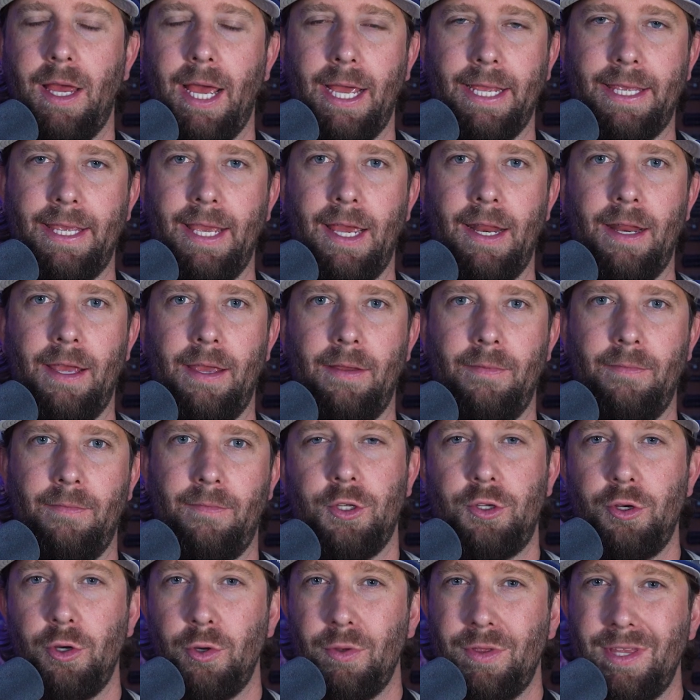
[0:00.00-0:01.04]
I get it.
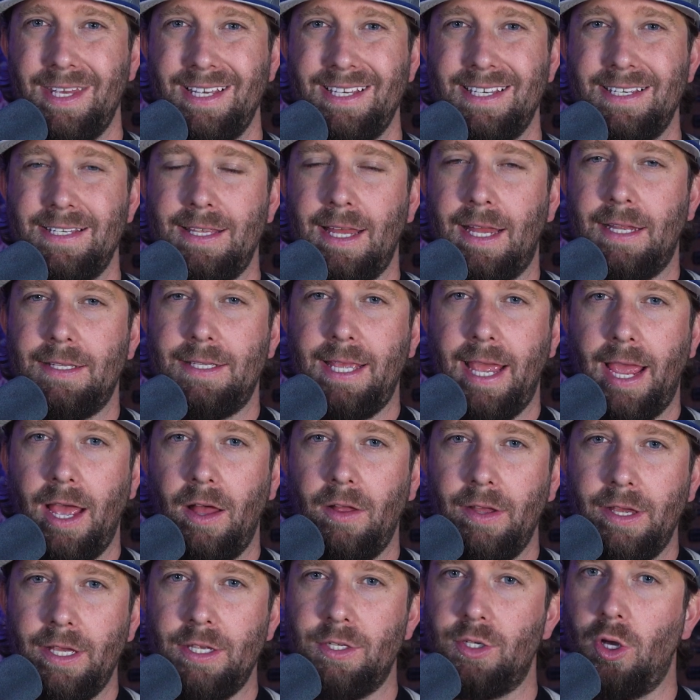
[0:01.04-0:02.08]
The truth is that
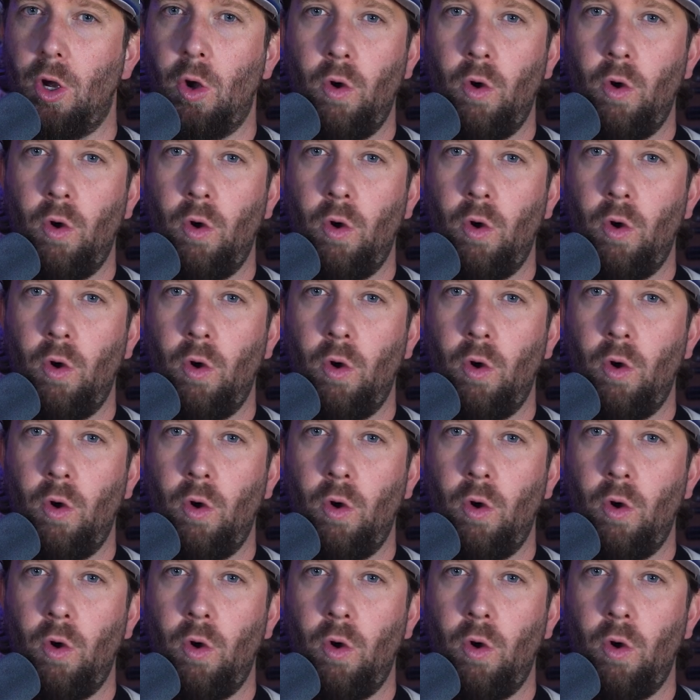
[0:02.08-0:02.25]
talent is